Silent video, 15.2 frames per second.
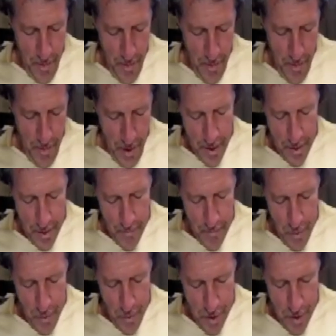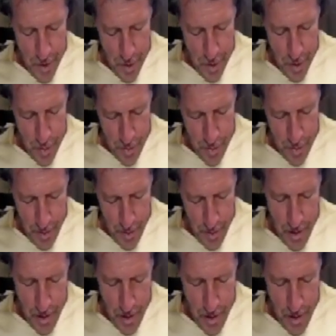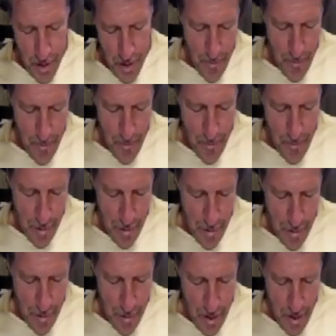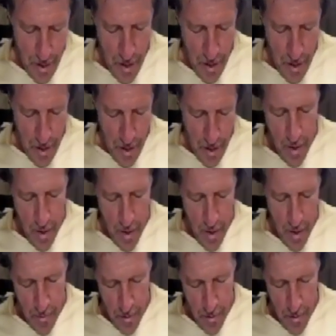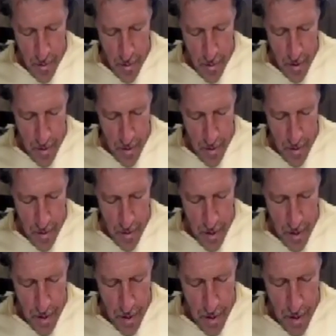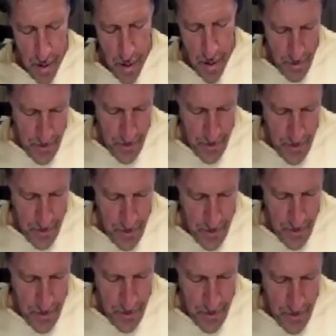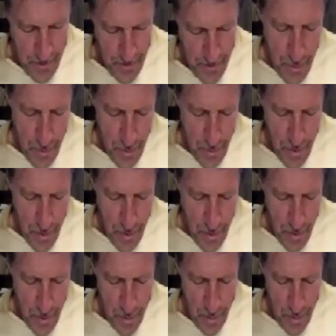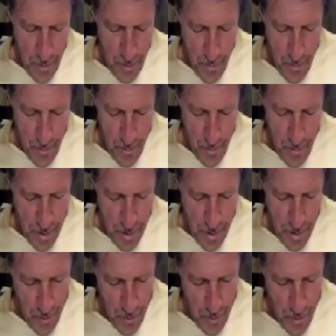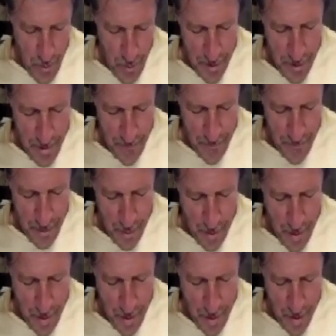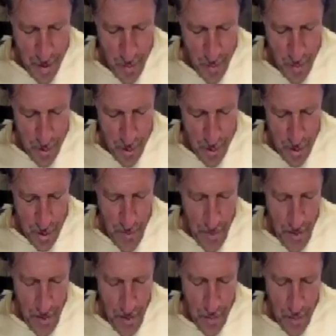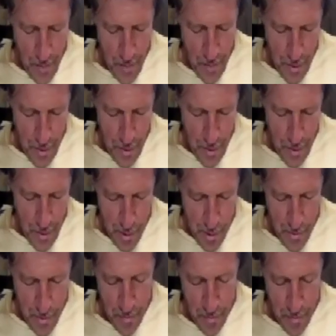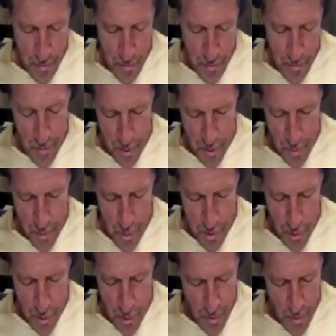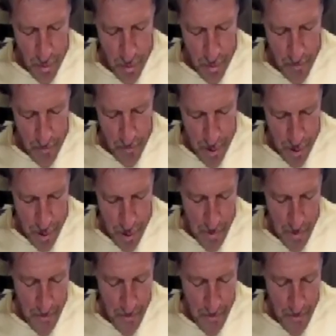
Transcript: I need to be reshoed. Can't you keep the bugs out of my hay? I want to be combed down. Crowds were now gathered in the nearby streets, watching and laughing at the talking horses and the horse dealers slowly going to pieces.